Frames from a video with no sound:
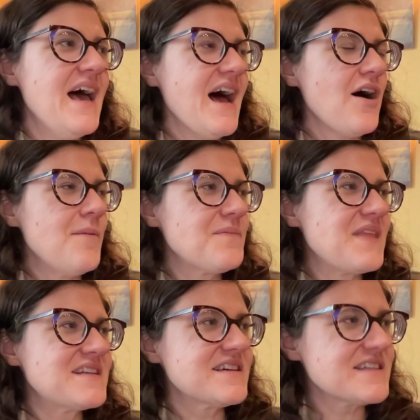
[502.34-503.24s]

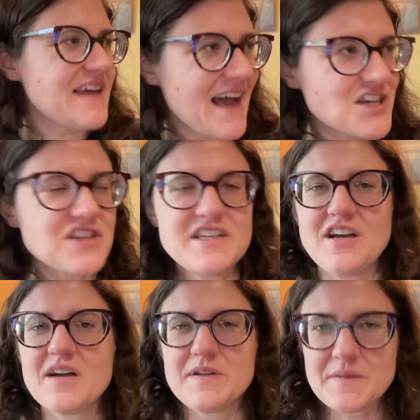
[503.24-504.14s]
That doesn't actually
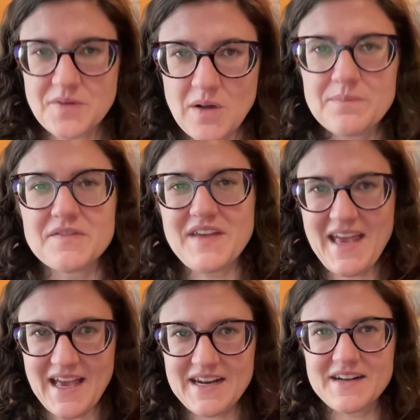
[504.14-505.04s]
talk about the problem of
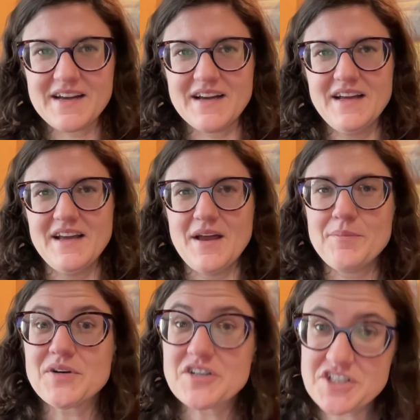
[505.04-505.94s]
Canada
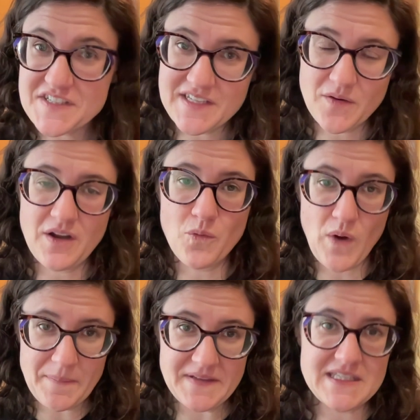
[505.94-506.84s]
purchasing
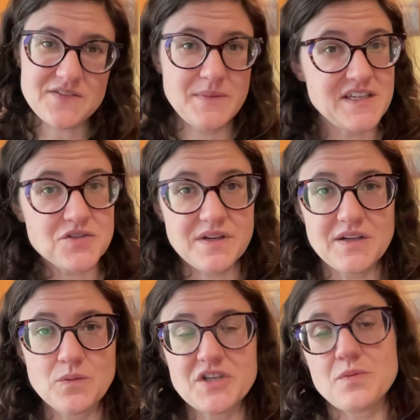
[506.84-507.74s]
weapons from
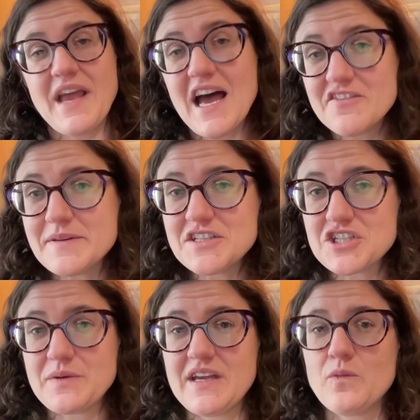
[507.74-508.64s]
Israel, which we have been
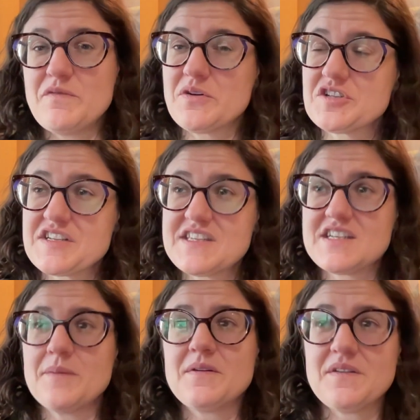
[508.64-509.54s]
doing. We've purchased
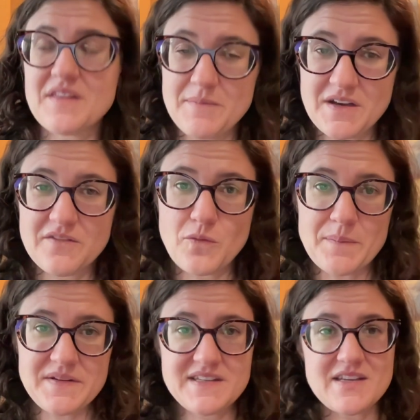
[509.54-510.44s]
double the amount of
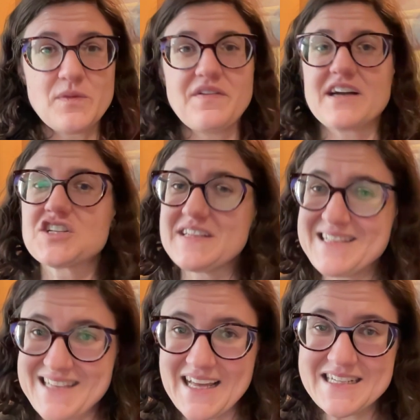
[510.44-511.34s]
weapons that we've actually
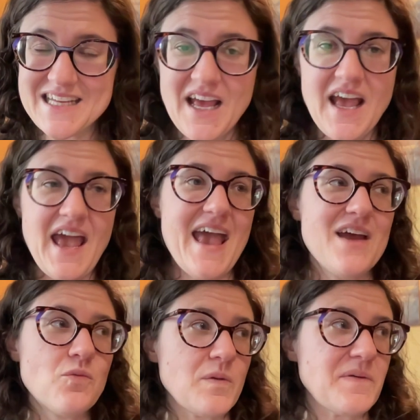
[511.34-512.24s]
sent,
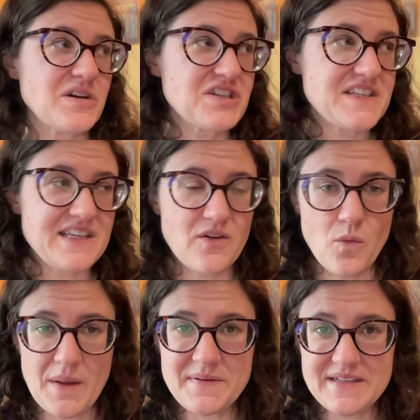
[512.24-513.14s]
and we're purchasing
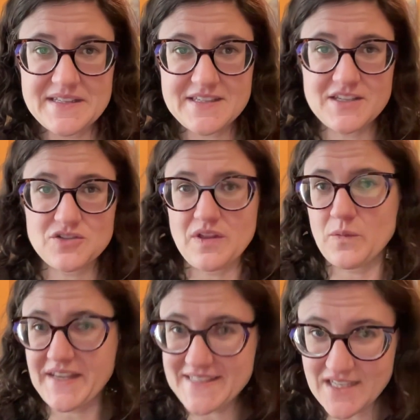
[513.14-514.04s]
weapons so that
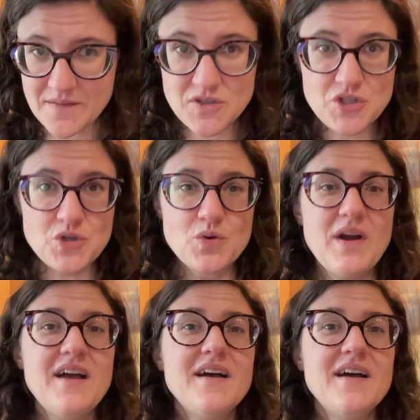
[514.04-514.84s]
we can send them to